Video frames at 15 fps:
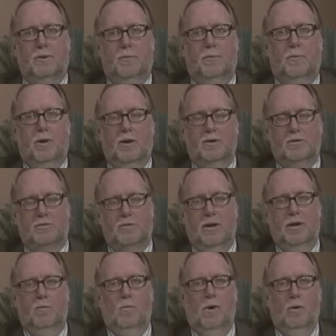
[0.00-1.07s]
I will put it on the
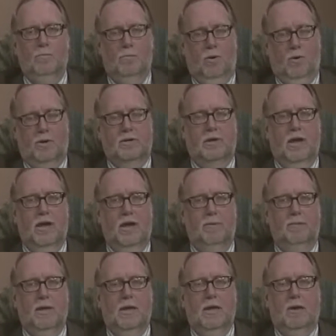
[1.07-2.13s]
screen one more
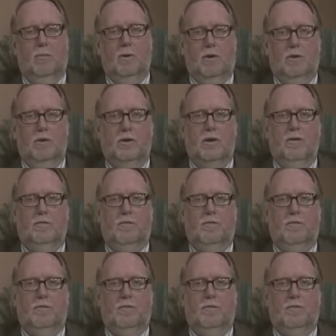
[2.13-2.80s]
time. We're looking